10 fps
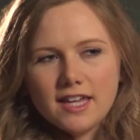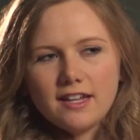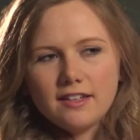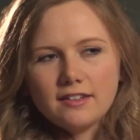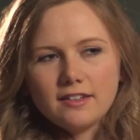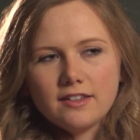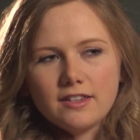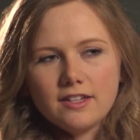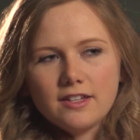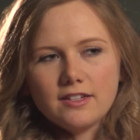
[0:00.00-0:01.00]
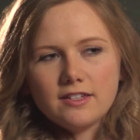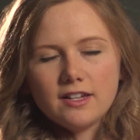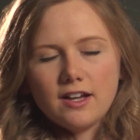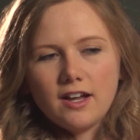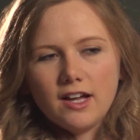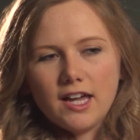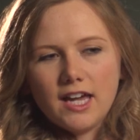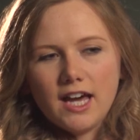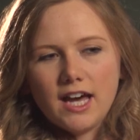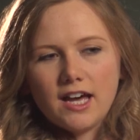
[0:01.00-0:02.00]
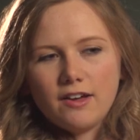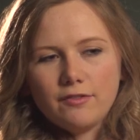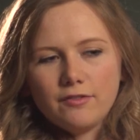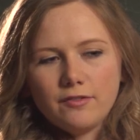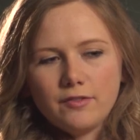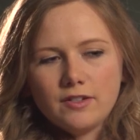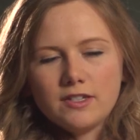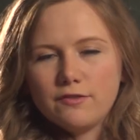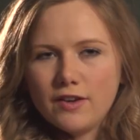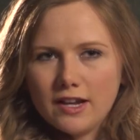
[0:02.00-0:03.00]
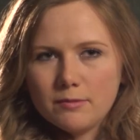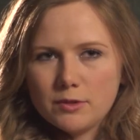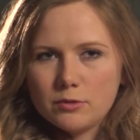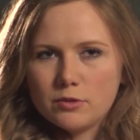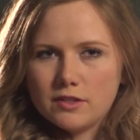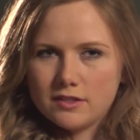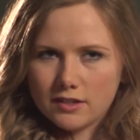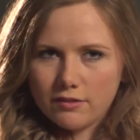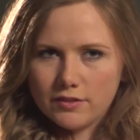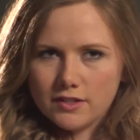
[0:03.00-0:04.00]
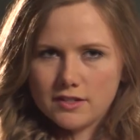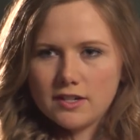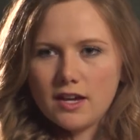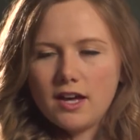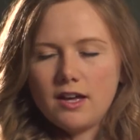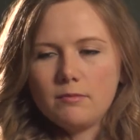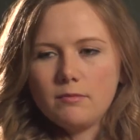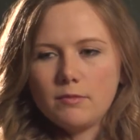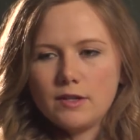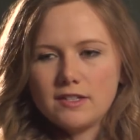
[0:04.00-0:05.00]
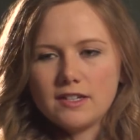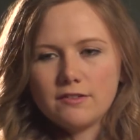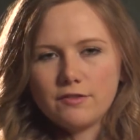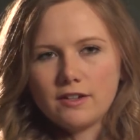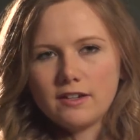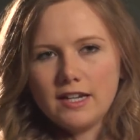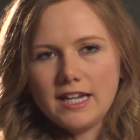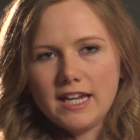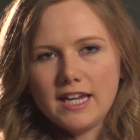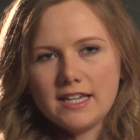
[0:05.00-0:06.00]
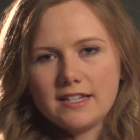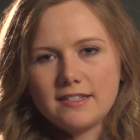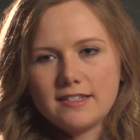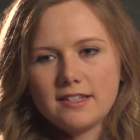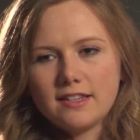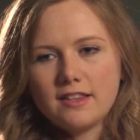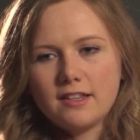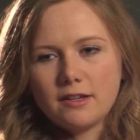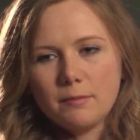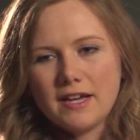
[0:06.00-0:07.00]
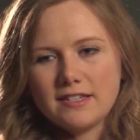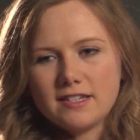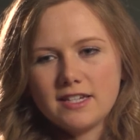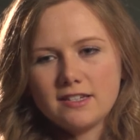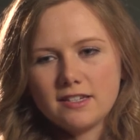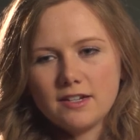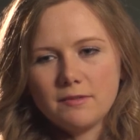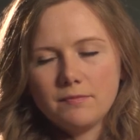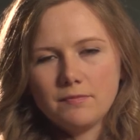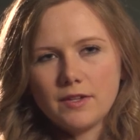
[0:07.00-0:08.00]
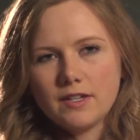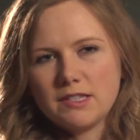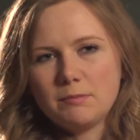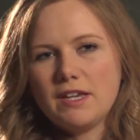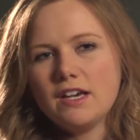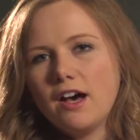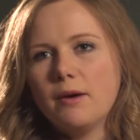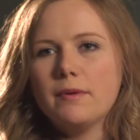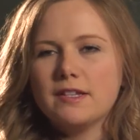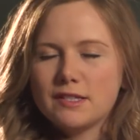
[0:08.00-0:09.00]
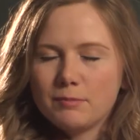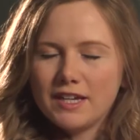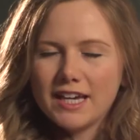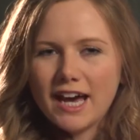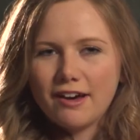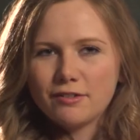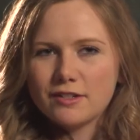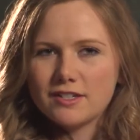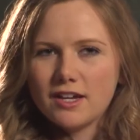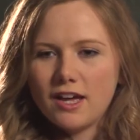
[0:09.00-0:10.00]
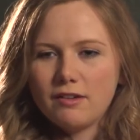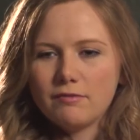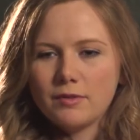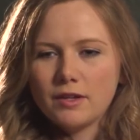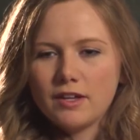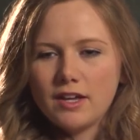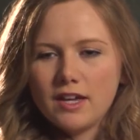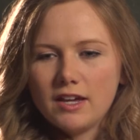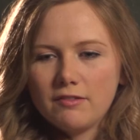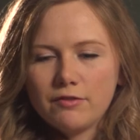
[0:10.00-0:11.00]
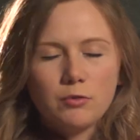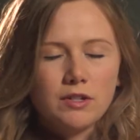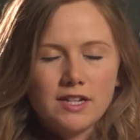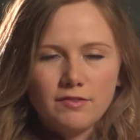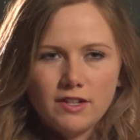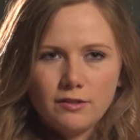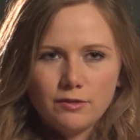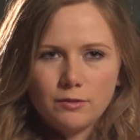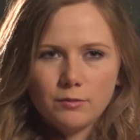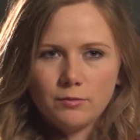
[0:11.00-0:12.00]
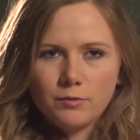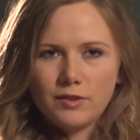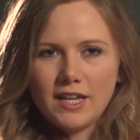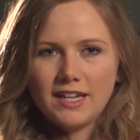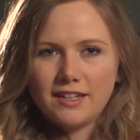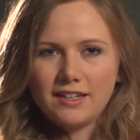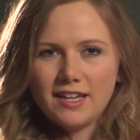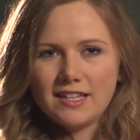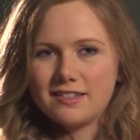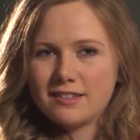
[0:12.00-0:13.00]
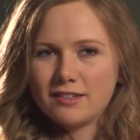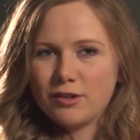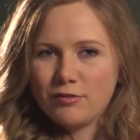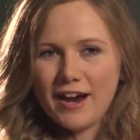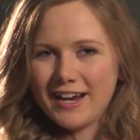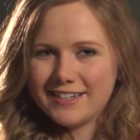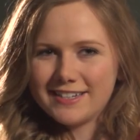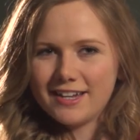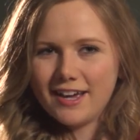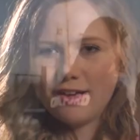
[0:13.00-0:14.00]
thing that I have developed or discovered most significantly is the capacity to speak up and speak out for whatever you think is correct.